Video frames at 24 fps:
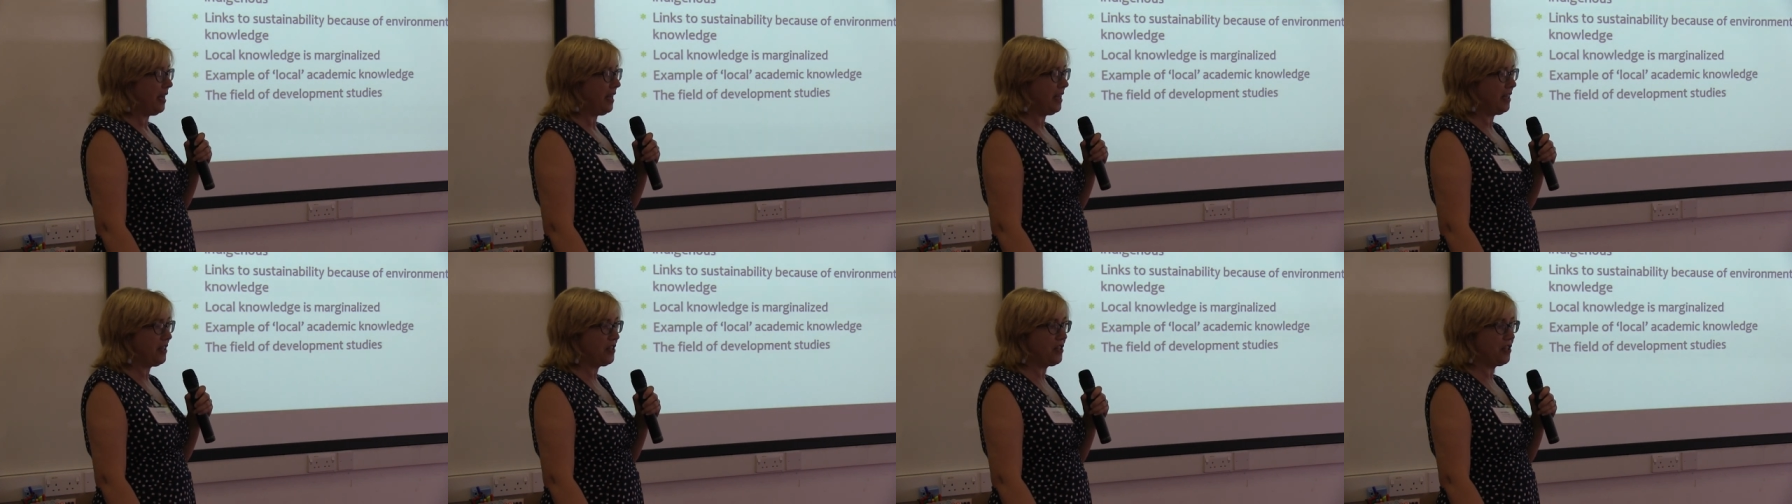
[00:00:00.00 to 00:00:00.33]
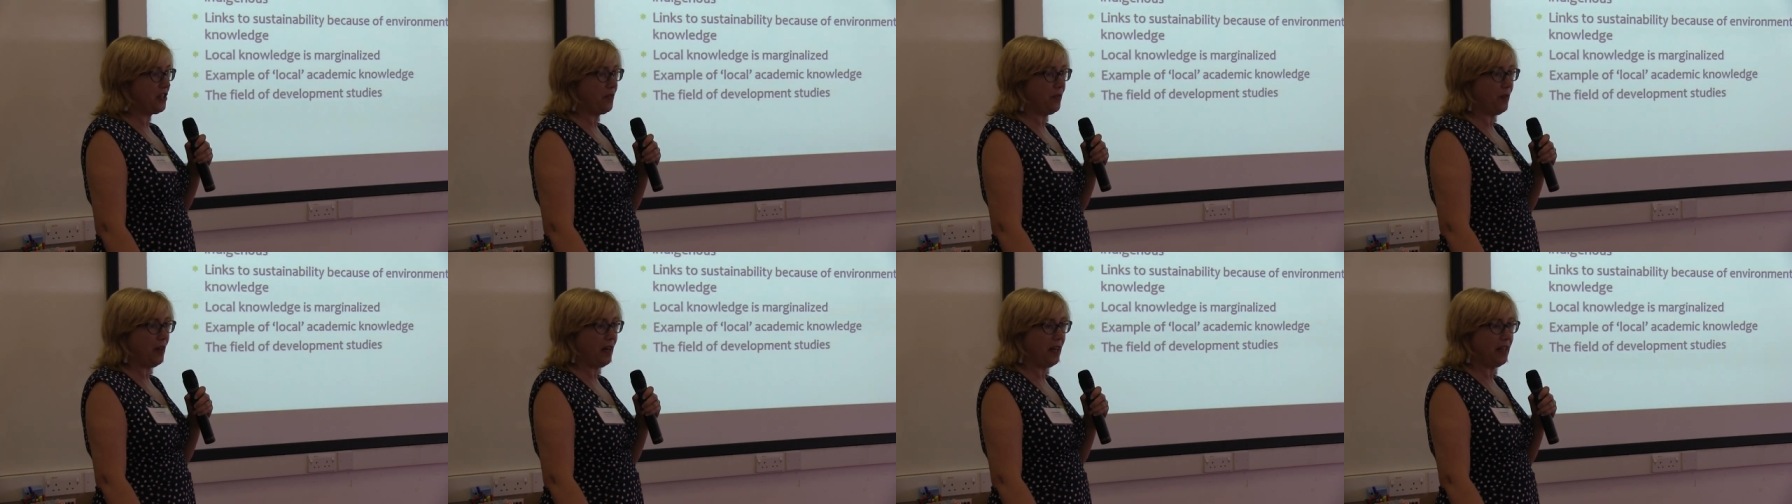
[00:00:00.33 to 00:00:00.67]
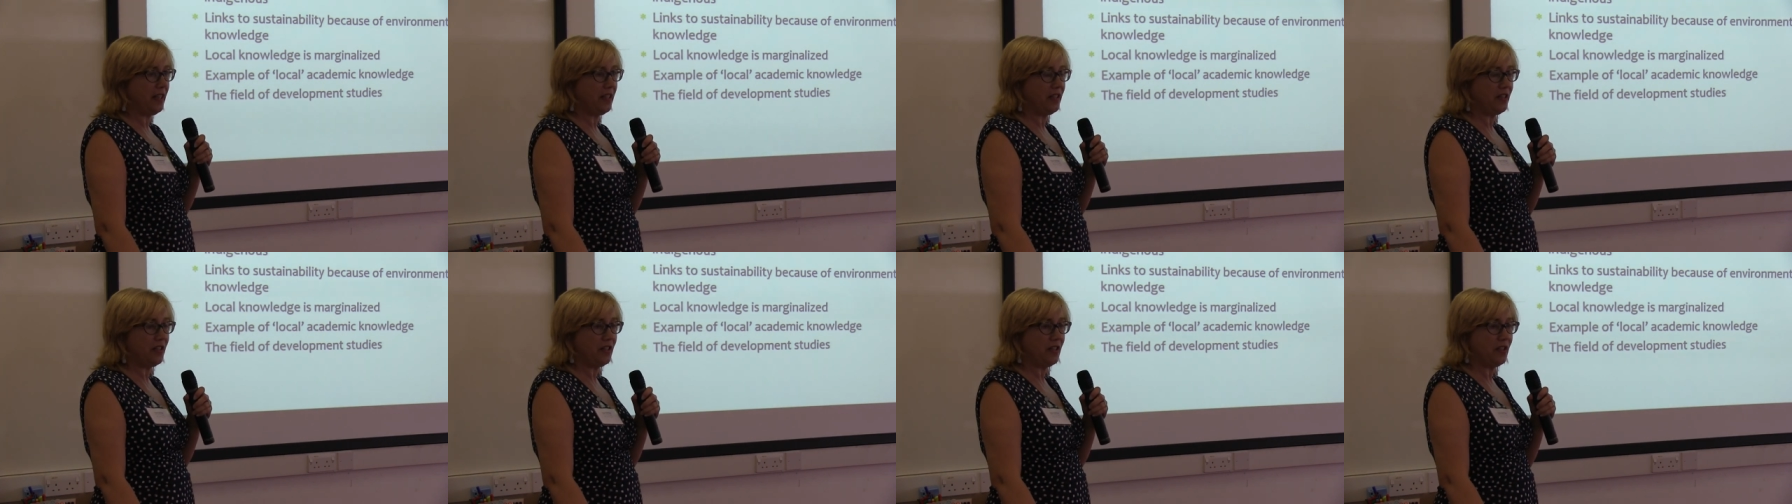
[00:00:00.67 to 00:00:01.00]
it's
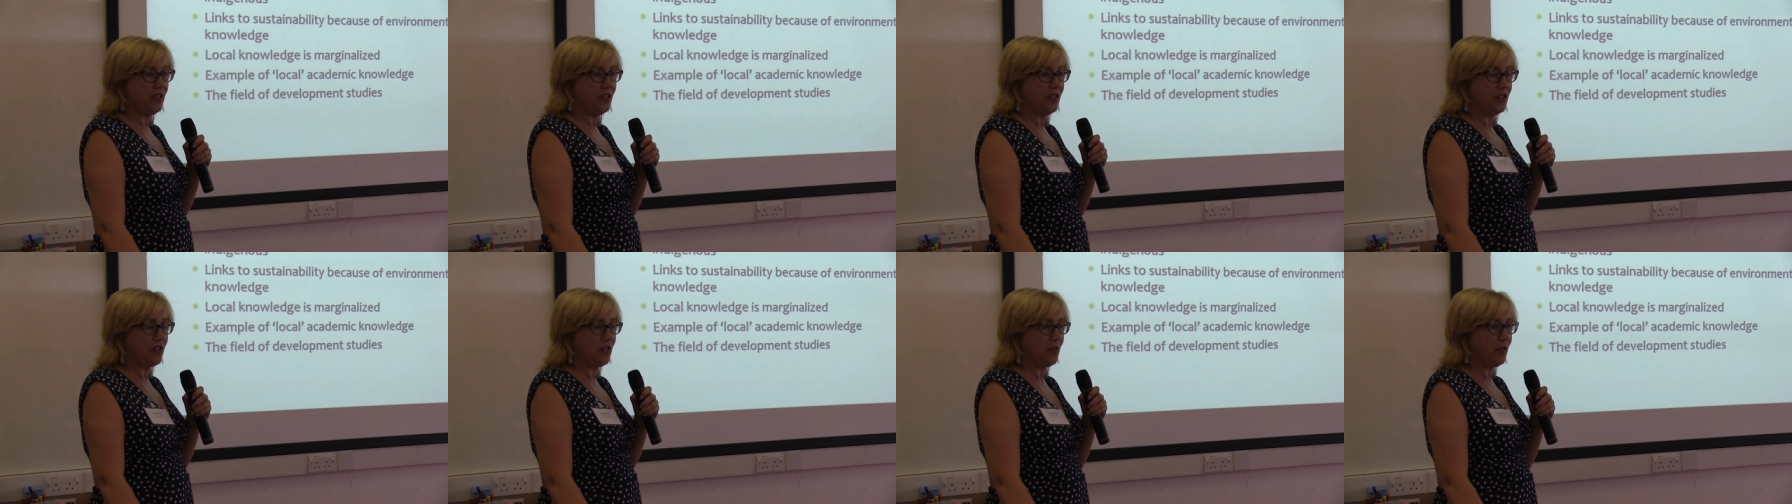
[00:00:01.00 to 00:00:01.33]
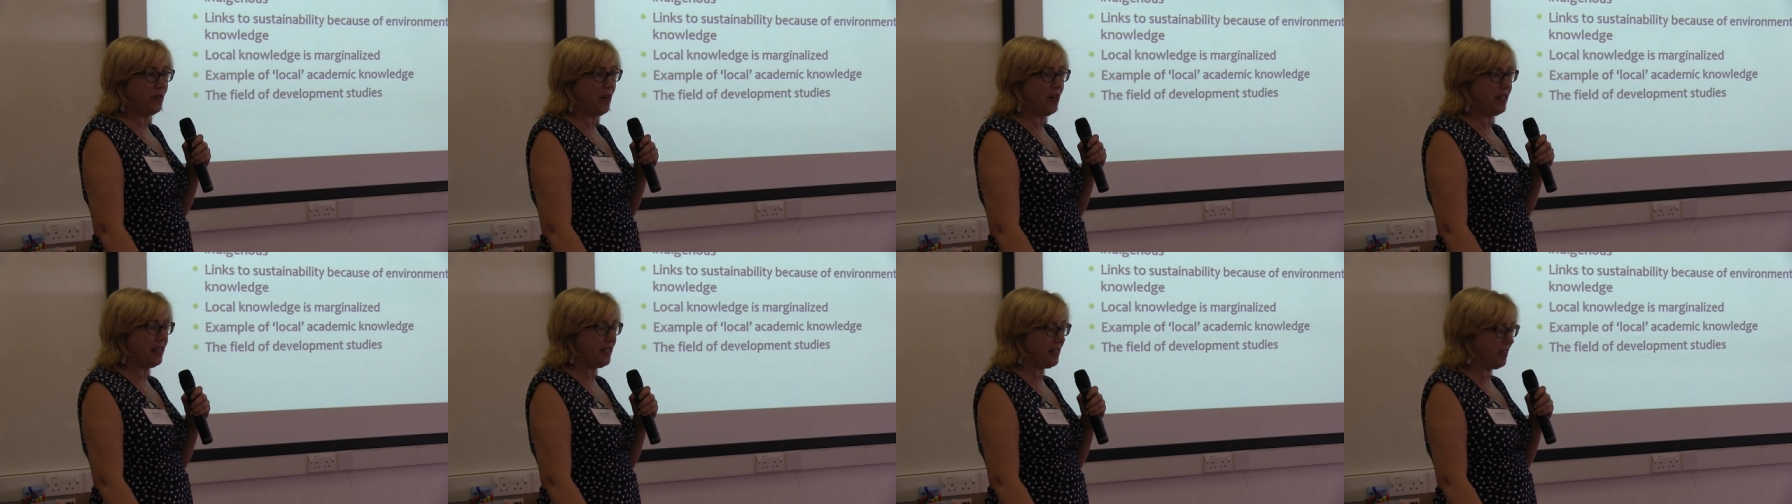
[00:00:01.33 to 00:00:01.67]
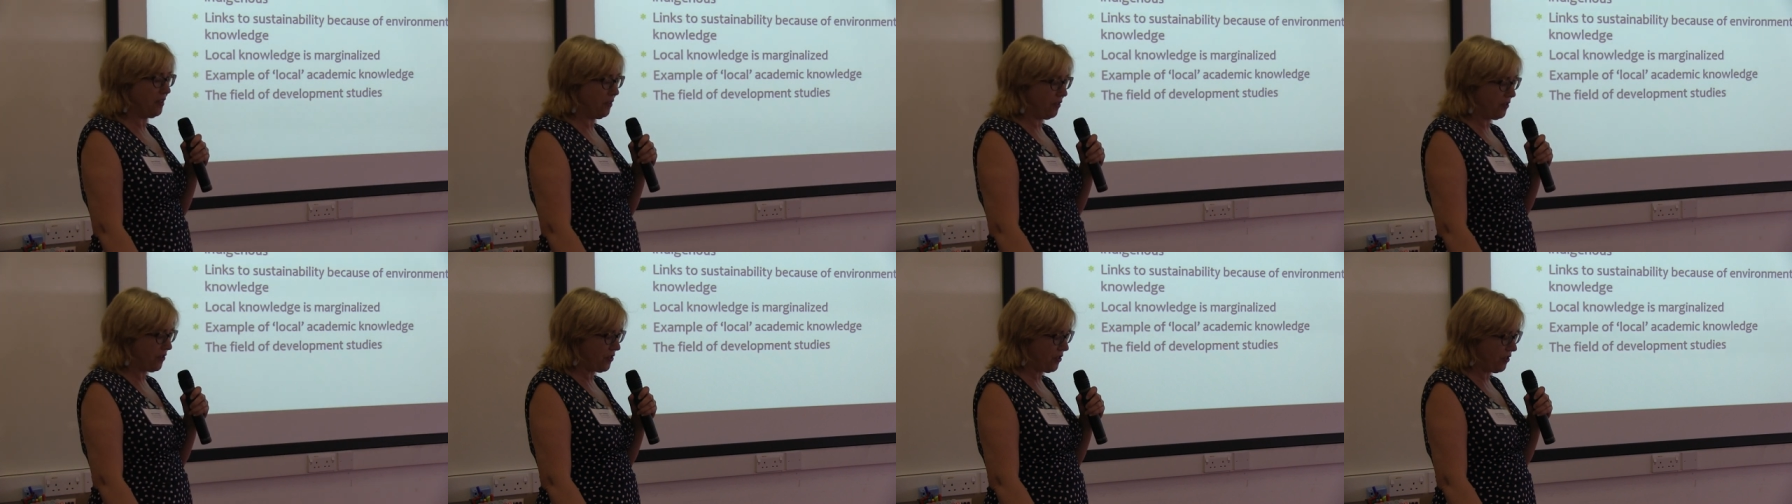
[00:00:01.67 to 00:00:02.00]
divide, defined
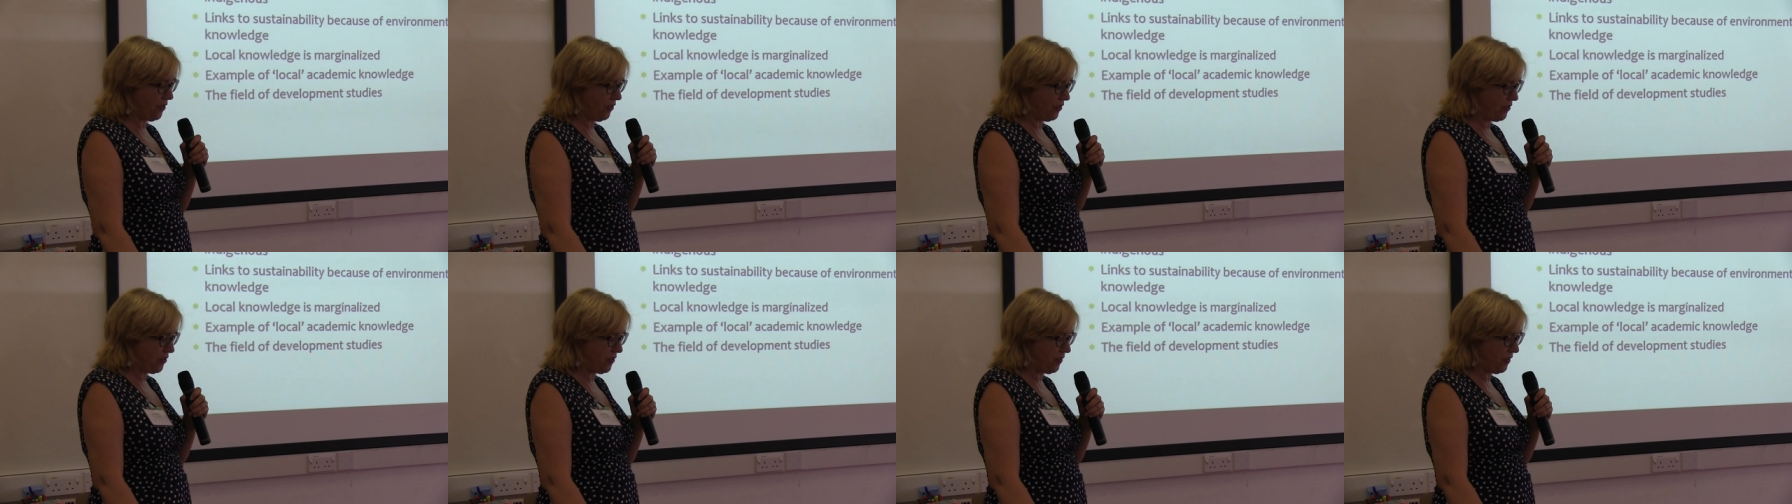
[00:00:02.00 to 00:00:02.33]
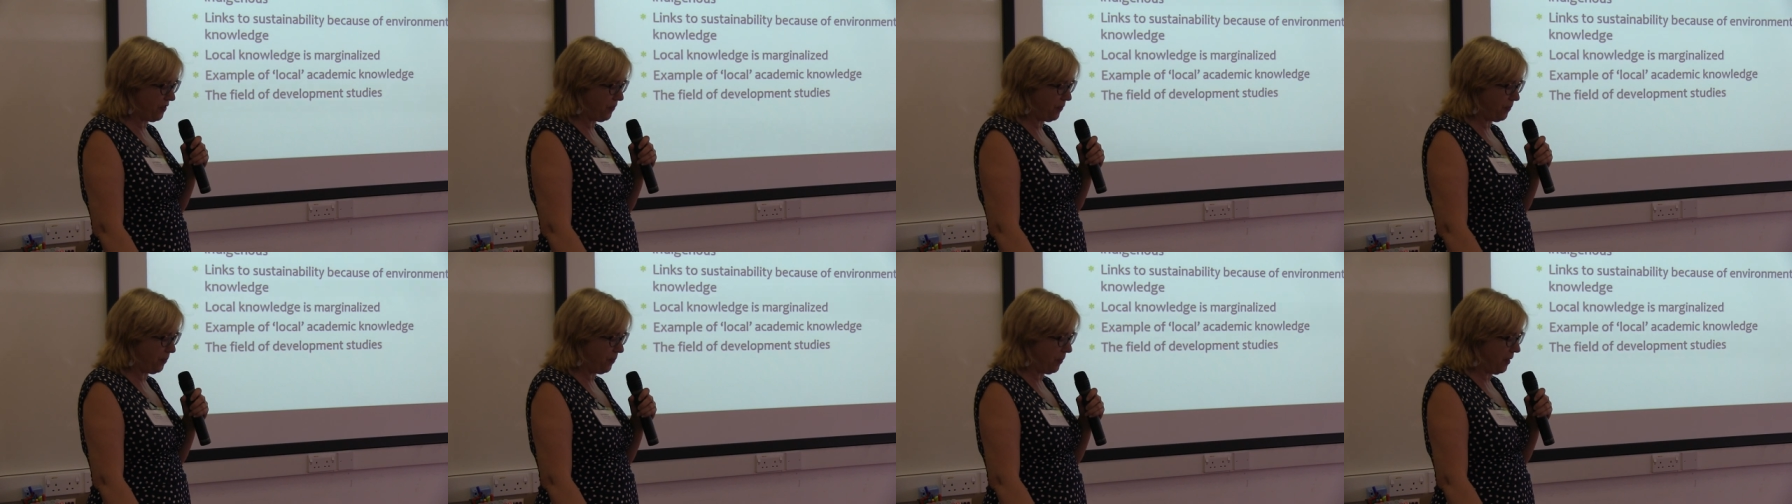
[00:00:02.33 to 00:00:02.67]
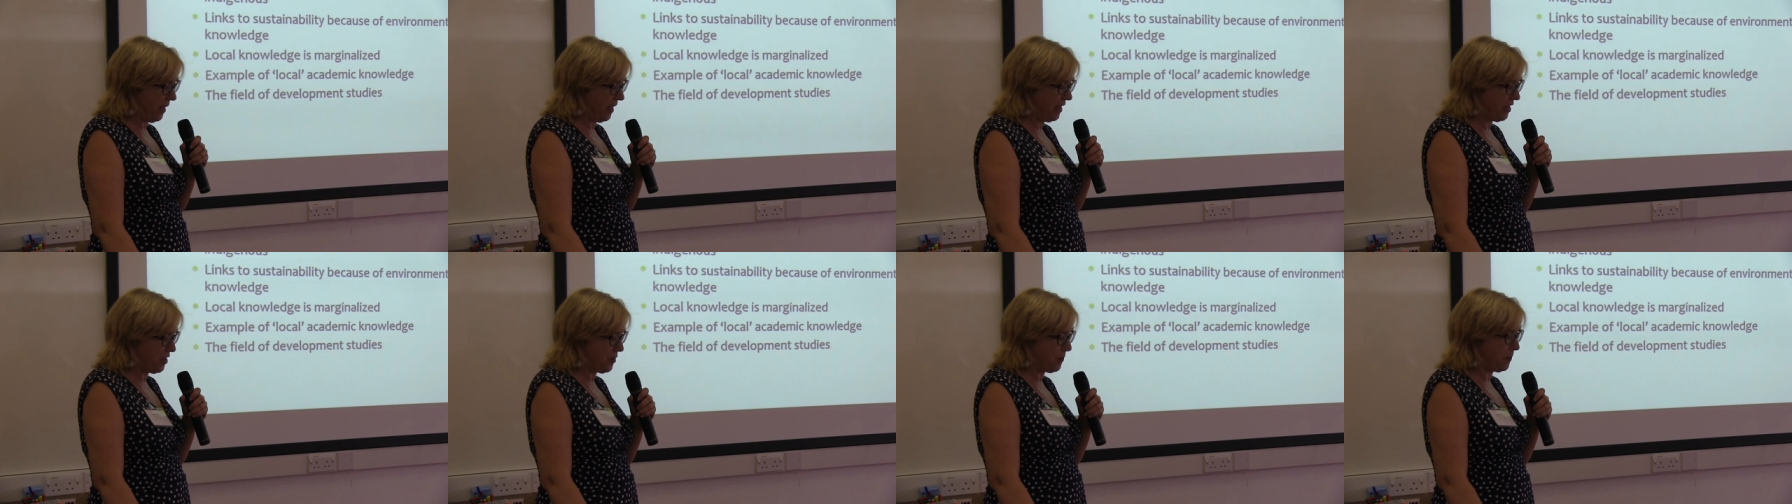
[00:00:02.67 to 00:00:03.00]
in lots and lots of different
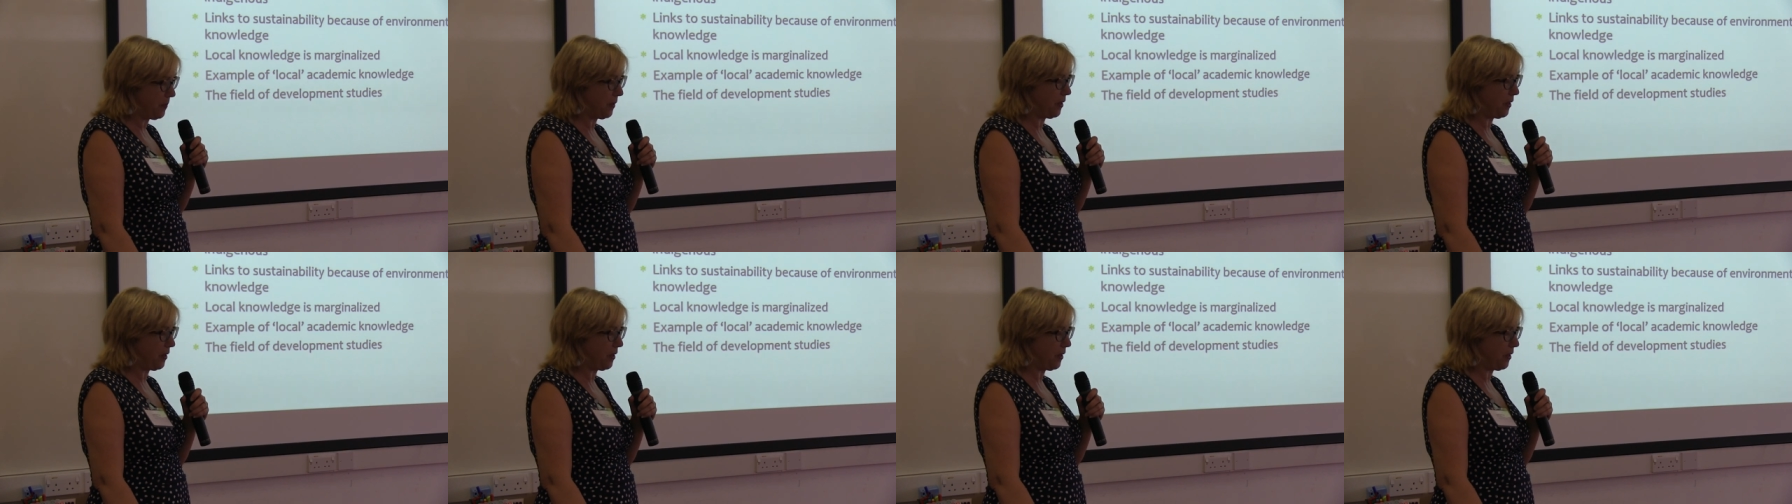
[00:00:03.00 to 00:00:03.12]
ways,